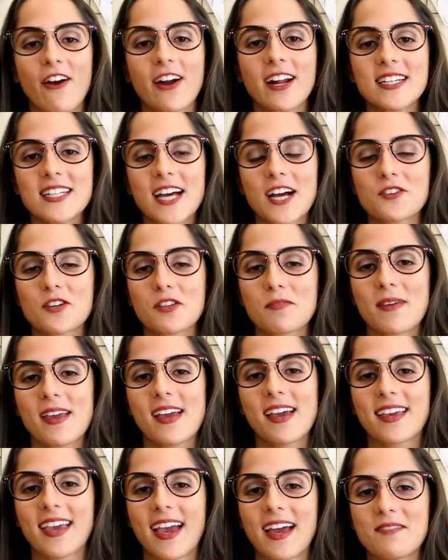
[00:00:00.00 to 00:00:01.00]
got in touch with
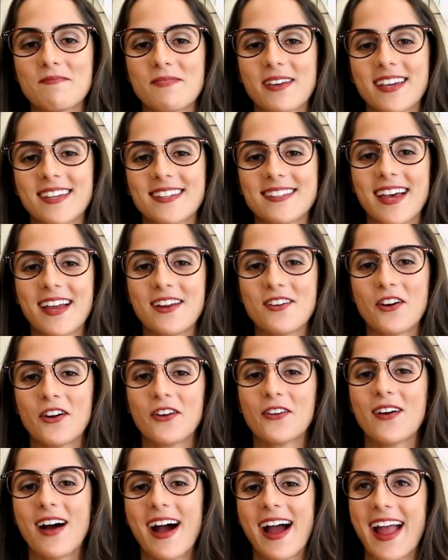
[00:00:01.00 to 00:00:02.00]
me again because they
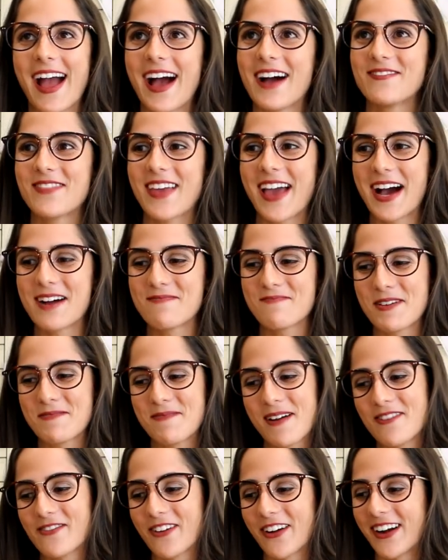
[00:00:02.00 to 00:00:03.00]
know I have their app on
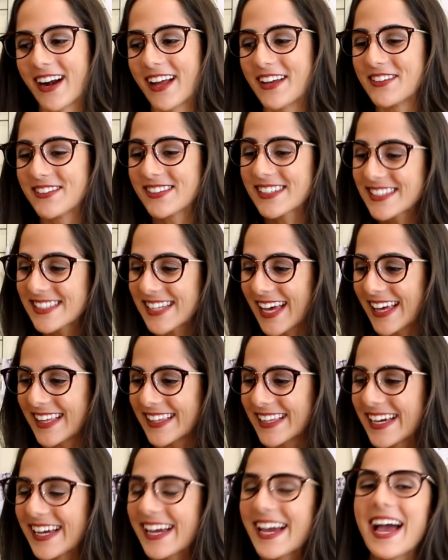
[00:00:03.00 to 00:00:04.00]
my phone and I use it
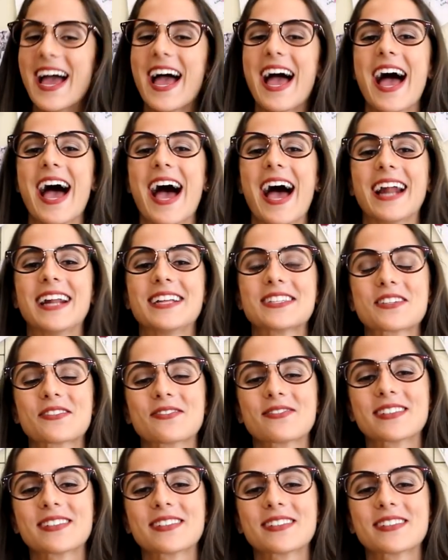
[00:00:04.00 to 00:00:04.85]
daily, and it's a